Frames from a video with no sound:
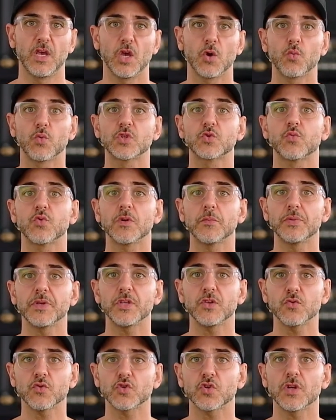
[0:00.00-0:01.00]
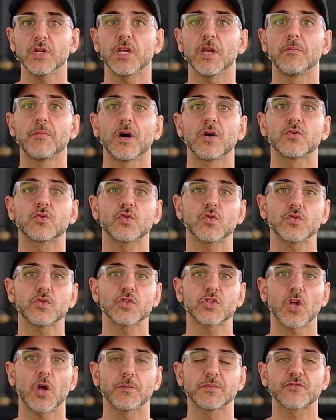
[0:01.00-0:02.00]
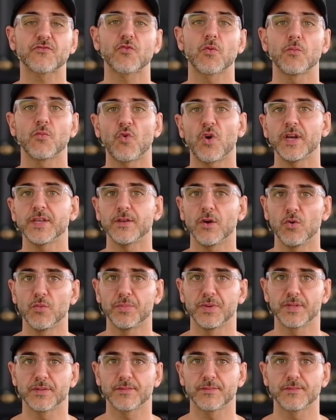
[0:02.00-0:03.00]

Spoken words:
which will be usually about 2 stops from wide open.